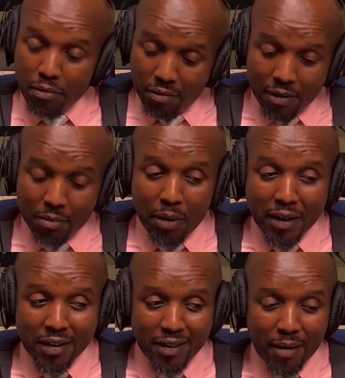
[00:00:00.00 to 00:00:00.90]
There are
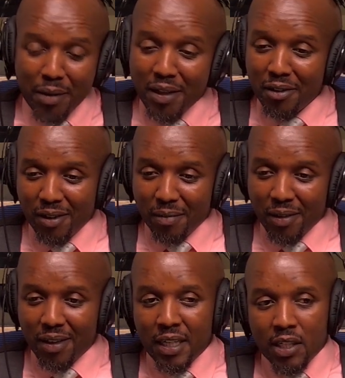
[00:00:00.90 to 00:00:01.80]
many of them.
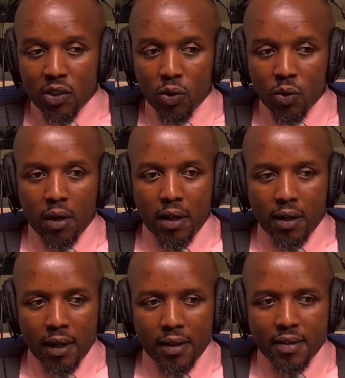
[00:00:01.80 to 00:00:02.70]
Mm-hmm. So
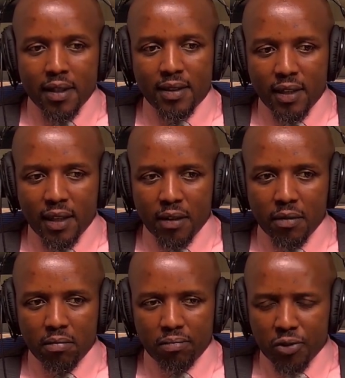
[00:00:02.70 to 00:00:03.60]
let's just say
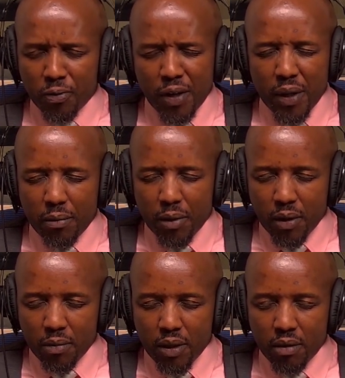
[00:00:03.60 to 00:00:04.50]
so far
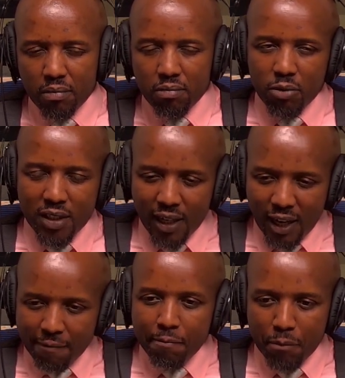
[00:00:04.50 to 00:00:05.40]
we still
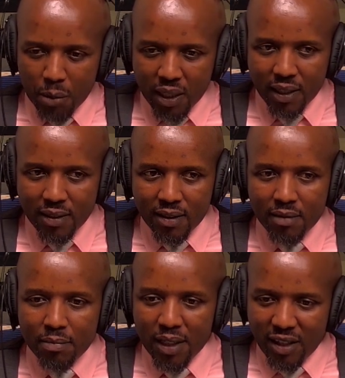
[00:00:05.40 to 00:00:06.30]
have many cases,
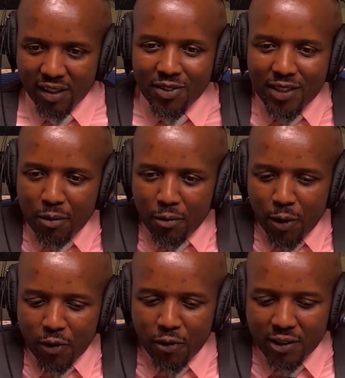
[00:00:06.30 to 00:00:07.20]
but one
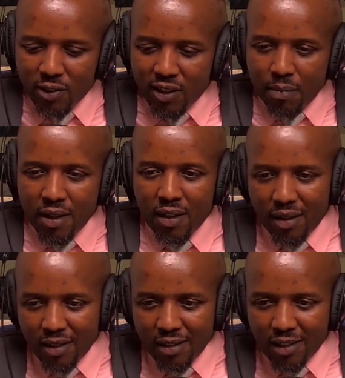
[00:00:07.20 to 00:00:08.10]
of the reasons I'm here
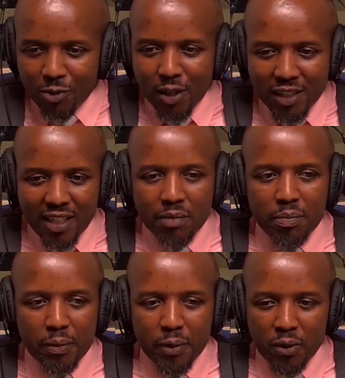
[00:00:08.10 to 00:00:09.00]
is to entice
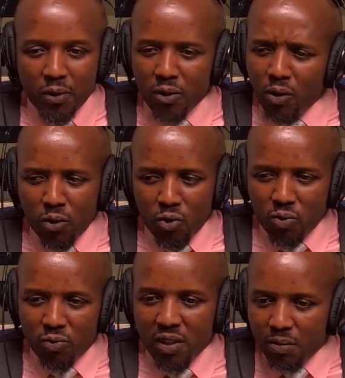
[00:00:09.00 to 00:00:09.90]
people, you know, don't go to
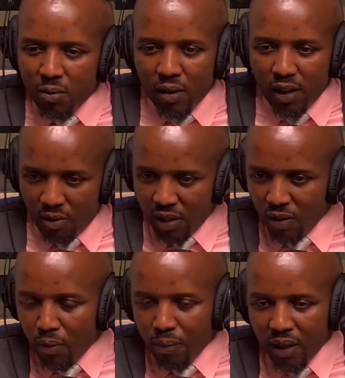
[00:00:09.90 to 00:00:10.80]
Facebook alone and
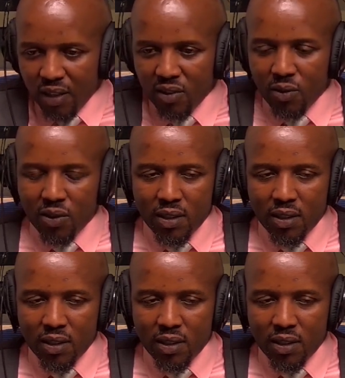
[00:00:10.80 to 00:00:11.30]
complain as you suggest.